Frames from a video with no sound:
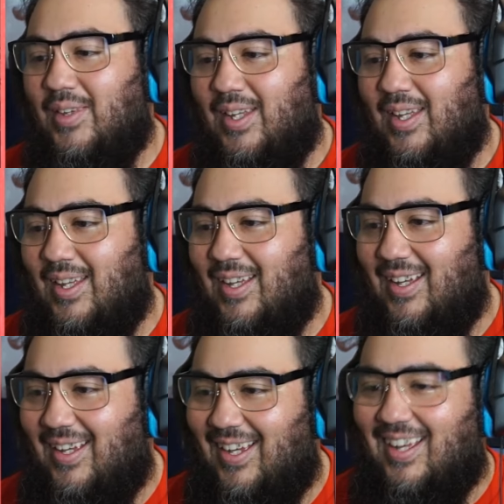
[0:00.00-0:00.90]

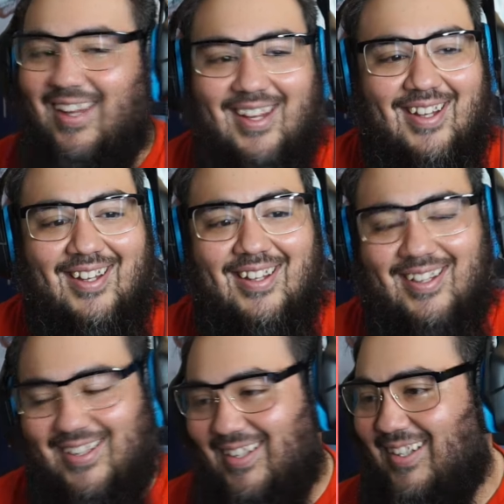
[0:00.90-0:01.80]

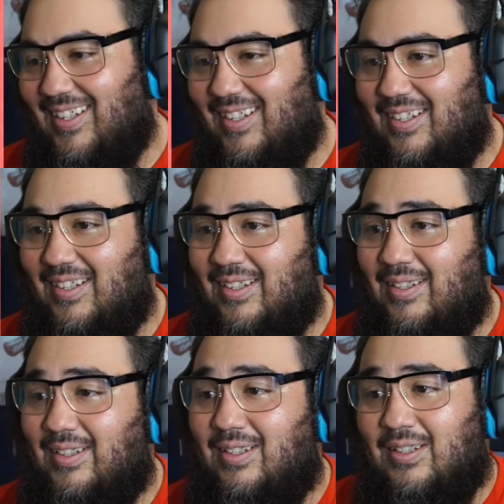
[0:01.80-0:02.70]

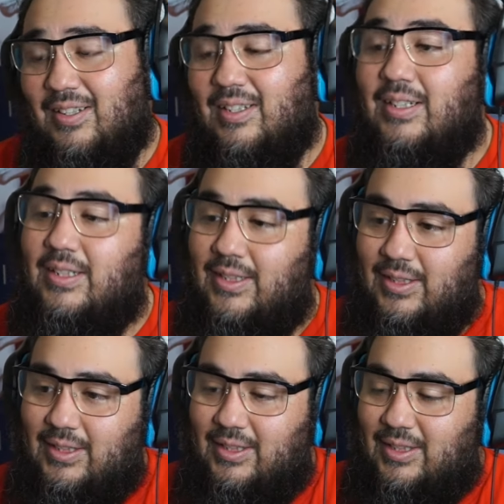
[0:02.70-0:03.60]

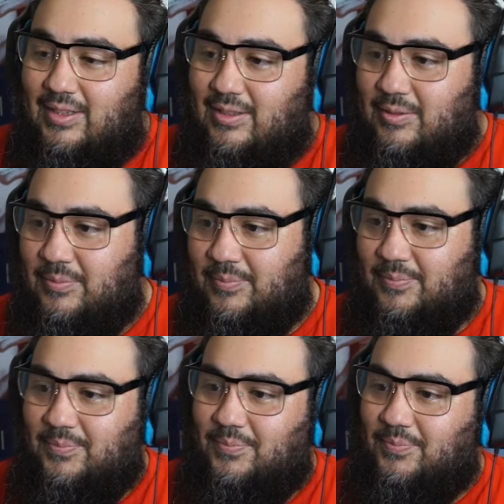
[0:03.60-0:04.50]

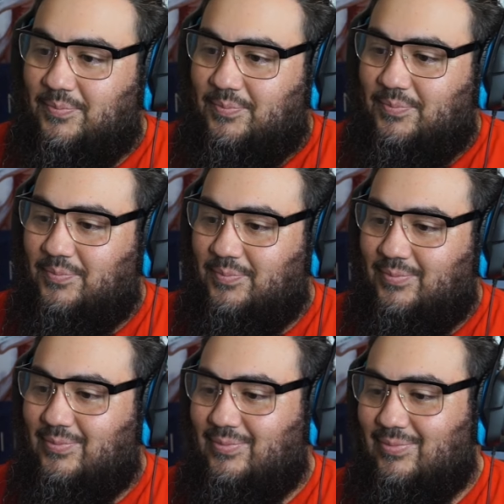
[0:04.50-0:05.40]

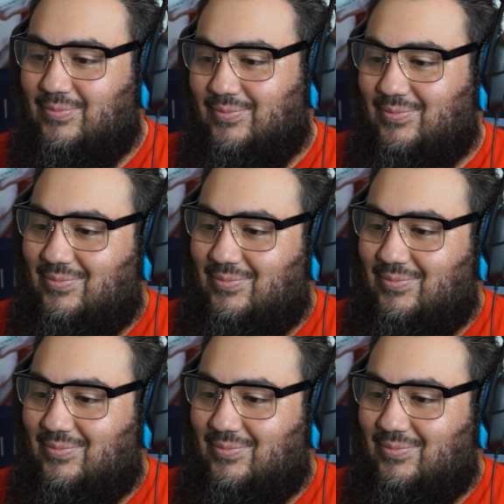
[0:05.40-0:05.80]
The person shown says nothing.